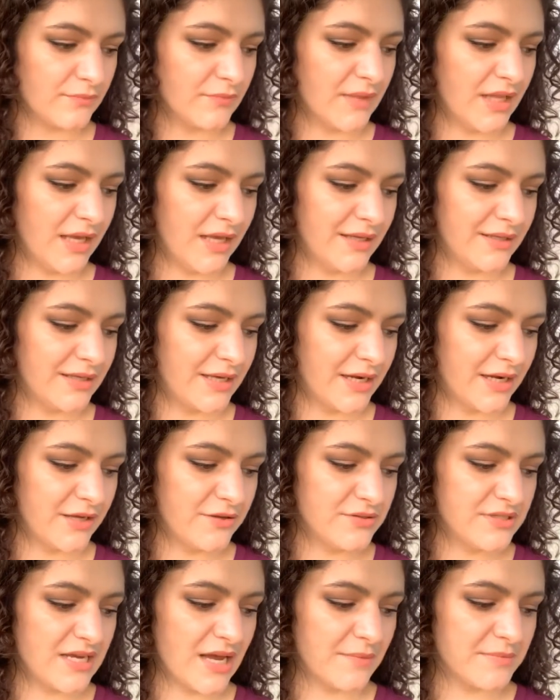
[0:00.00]
and get it
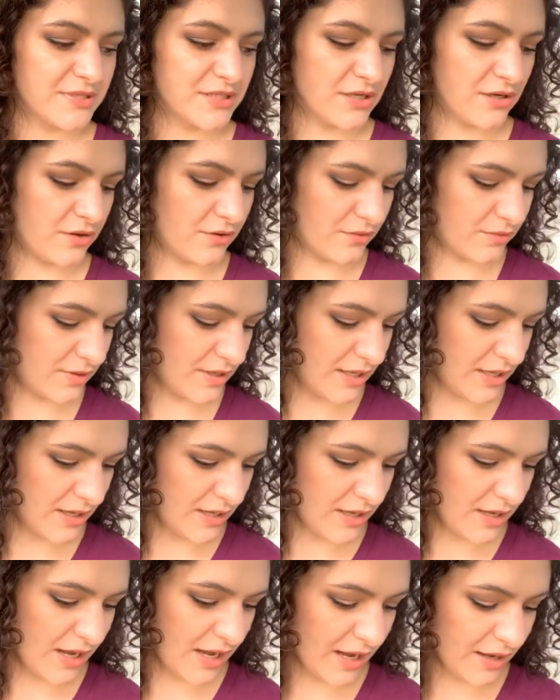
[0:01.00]
used up. So
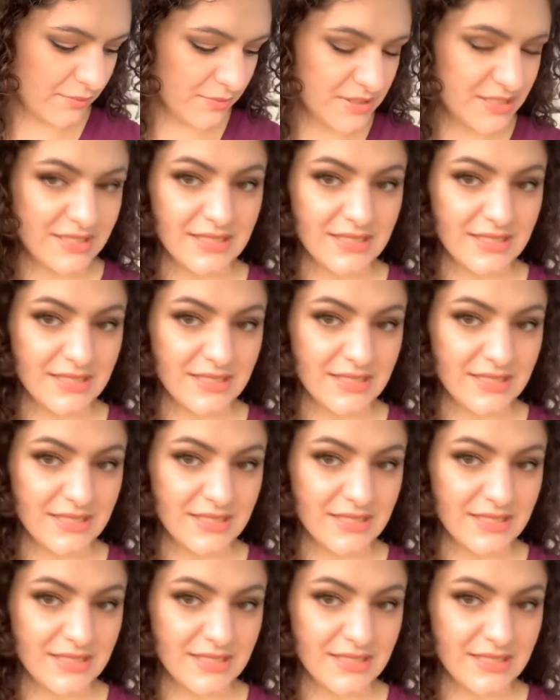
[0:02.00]
I would